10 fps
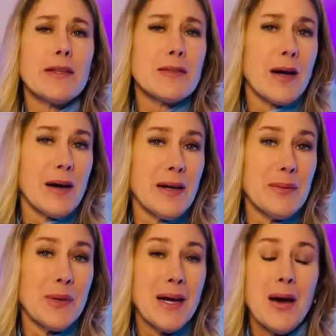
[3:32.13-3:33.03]

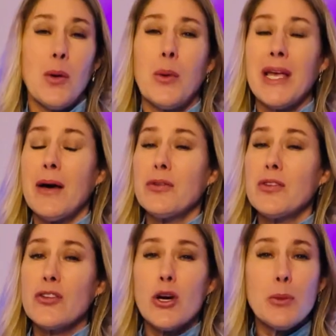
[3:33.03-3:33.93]
time. We have
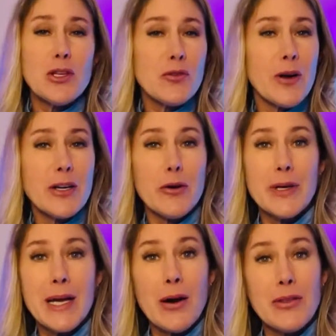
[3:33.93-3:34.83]
so much fun
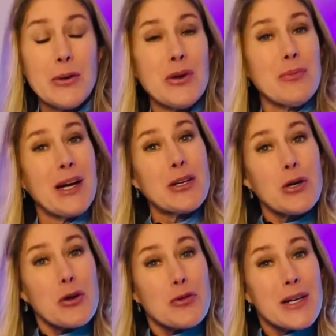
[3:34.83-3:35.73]
going out there with my
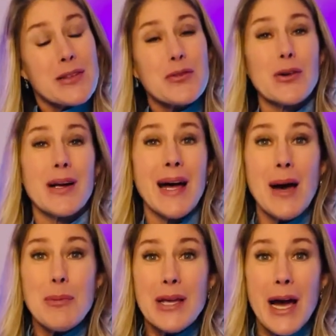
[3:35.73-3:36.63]
girlfriends for
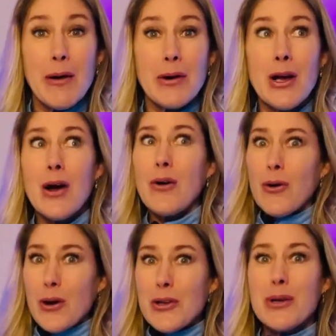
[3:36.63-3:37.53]
happy hour,
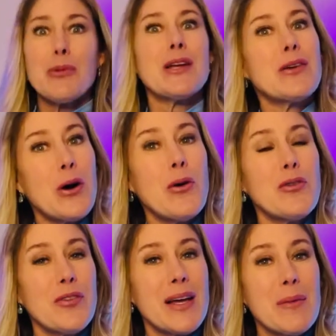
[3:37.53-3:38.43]
or you can bring the whole
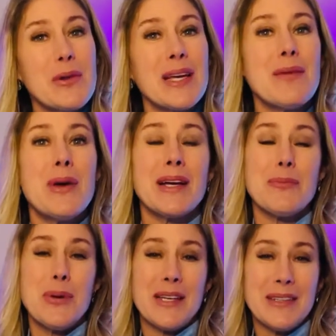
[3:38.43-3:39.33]
family and make a
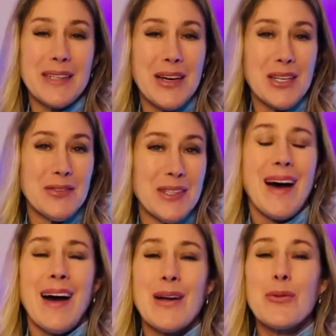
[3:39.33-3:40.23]
picnic out of it.
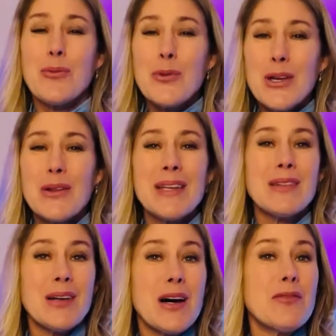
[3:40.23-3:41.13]
I really
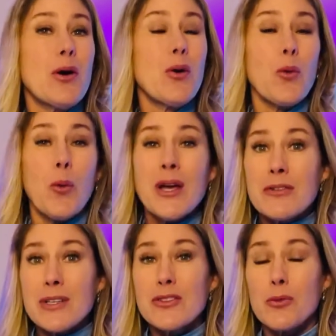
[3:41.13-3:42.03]
love
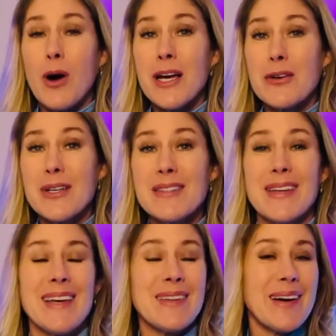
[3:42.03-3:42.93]
Windridge Wineries,
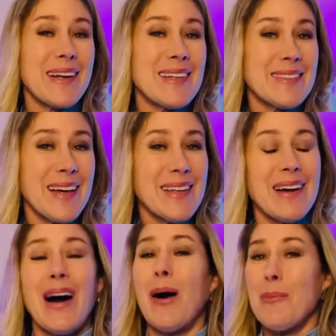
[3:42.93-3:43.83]
and like I said,
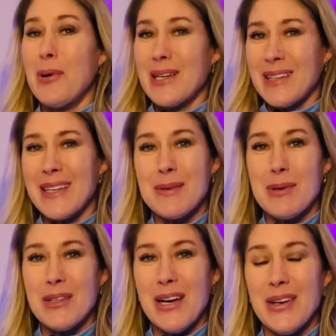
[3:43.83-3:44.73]
I'll put a link
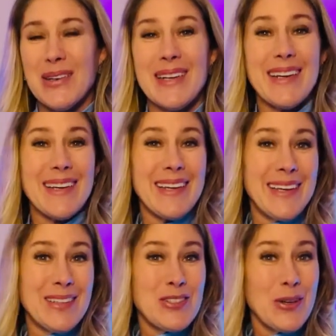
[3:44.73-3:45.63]
below.
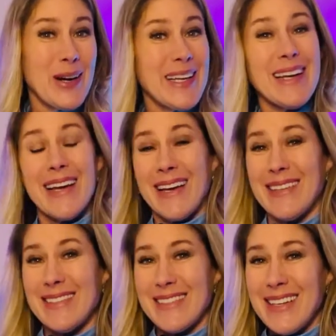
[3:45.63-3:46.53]
Enjoy
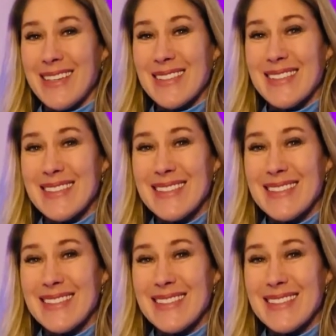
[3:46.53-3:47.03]
and cheers.